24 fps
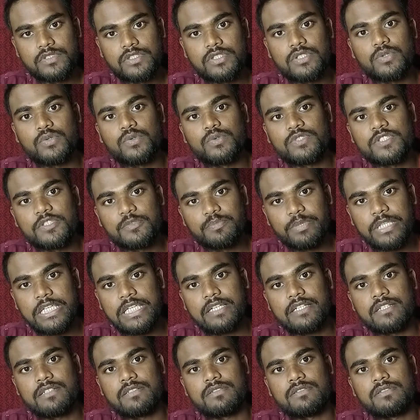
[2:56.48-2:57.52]
to
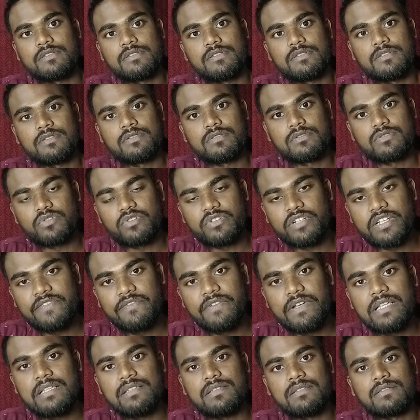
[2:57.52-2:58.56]
speak, to
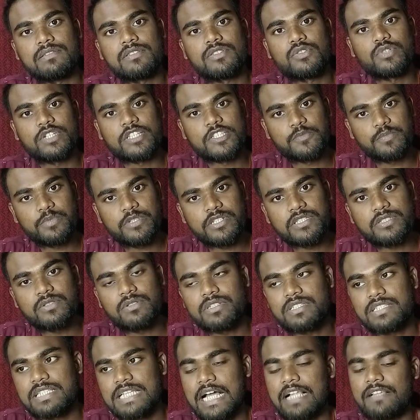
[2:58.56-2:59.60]
reveal, to express
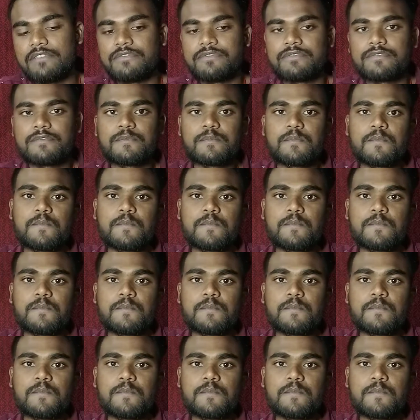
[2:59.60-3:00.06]
yourself